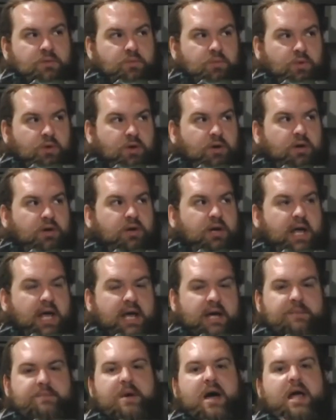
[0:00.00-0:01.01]
were
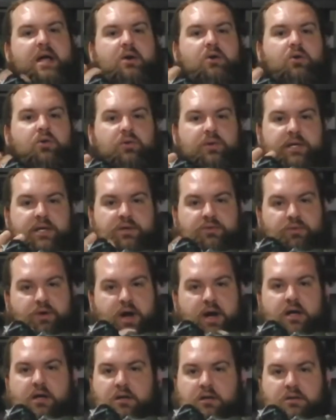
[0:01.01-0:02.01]
in my holy
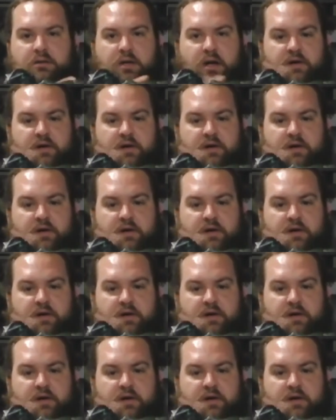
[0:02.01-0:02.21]
grail